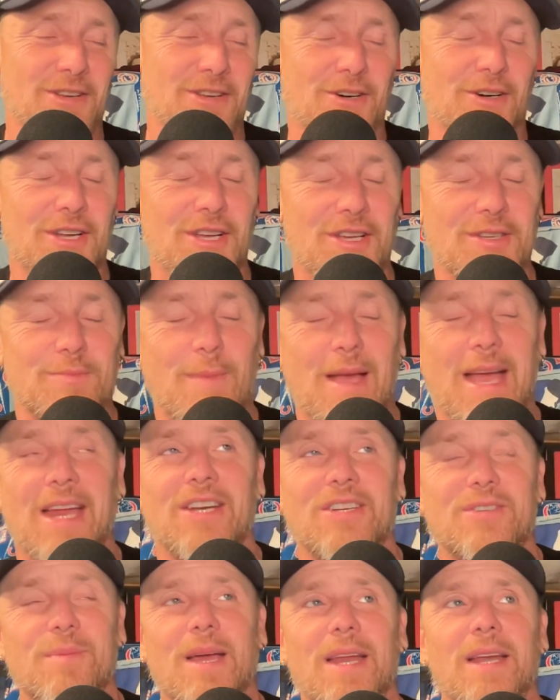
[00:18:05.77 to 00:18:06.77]
under his
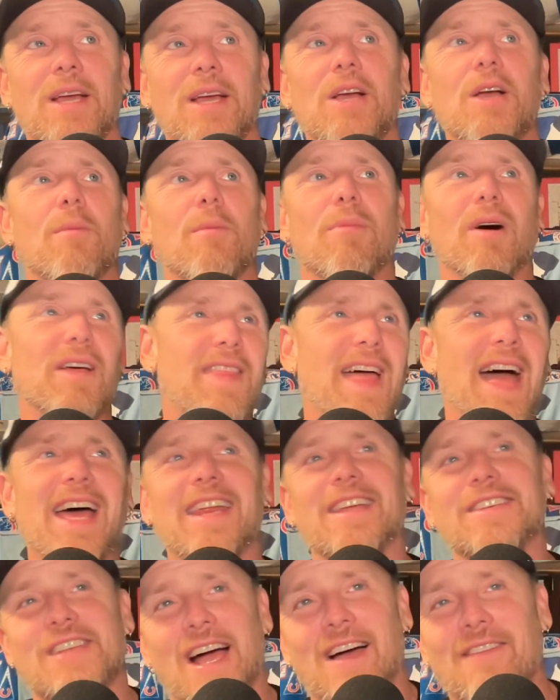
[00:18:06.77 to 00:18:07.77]
management. But
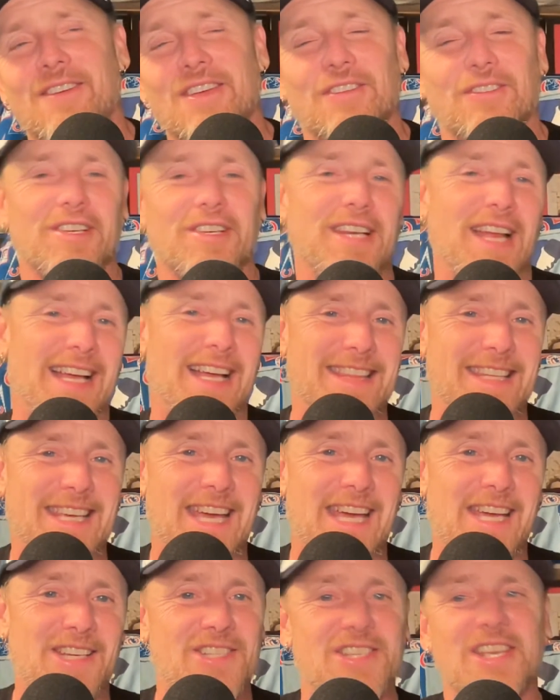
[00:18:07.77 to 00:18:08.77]
that is obviously not the
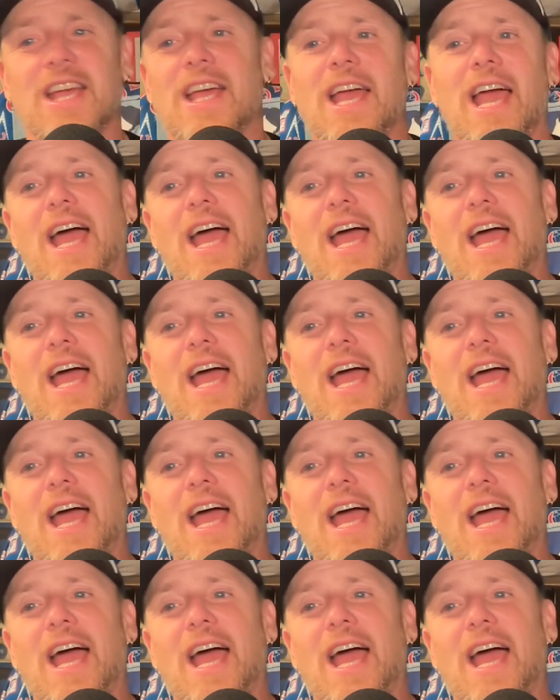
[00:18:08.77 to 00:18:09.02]
case,